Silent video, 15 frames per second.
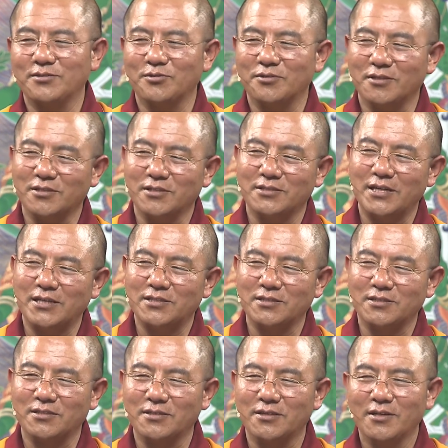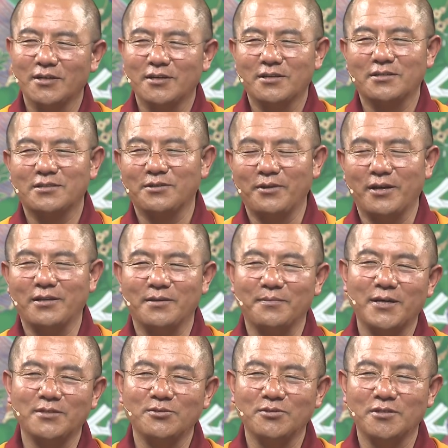Say you become the
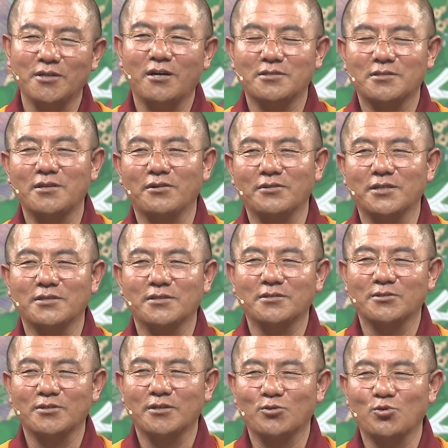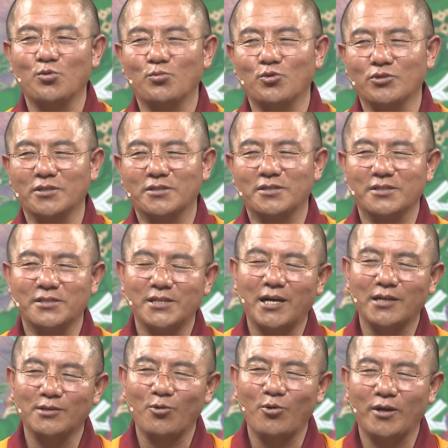abbot of a monastery,
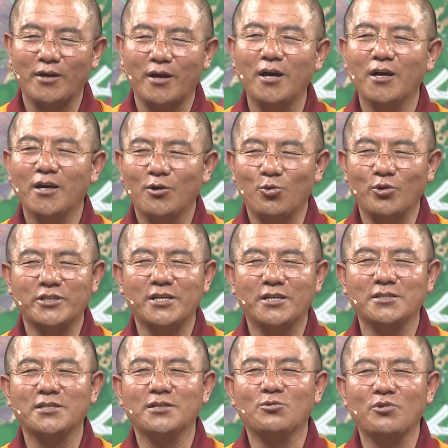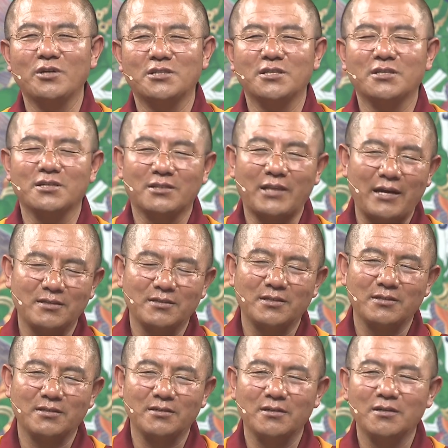then you should first build a
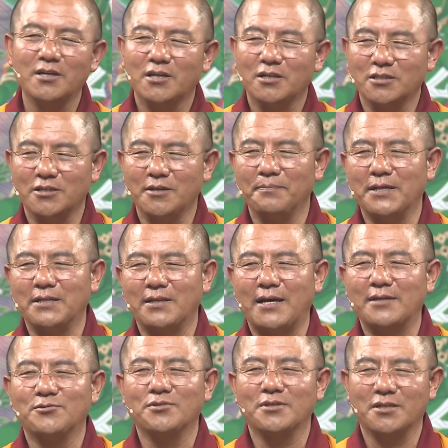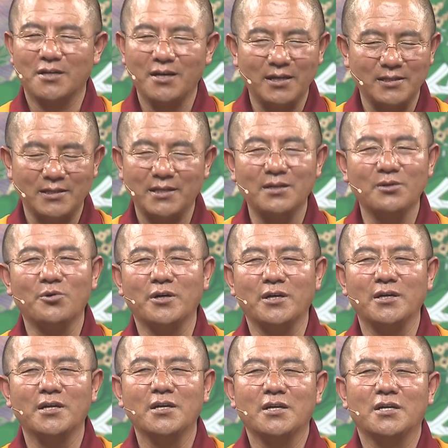statue of Tara in the monastery.